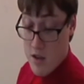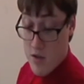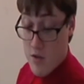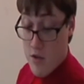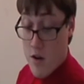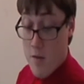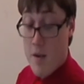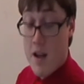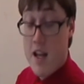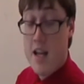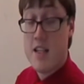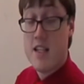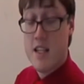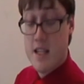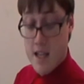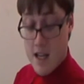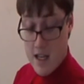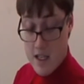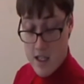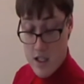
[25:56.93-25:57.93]
from
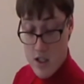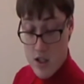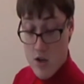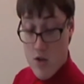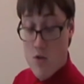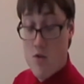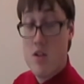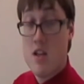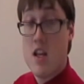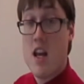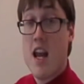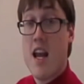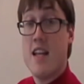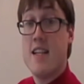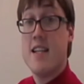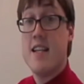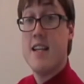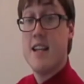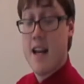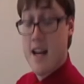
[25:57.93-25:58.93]
1892 to
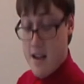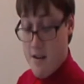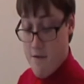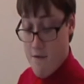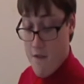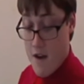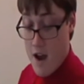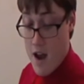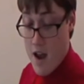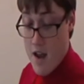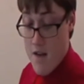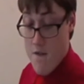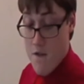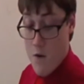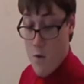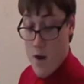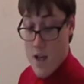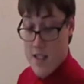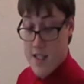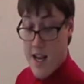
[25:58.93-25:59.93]
1895 for
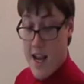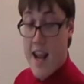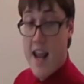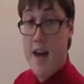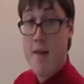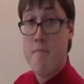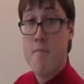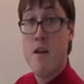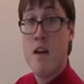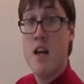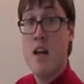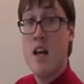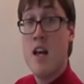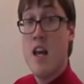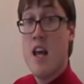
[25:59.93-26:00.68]
West Ham,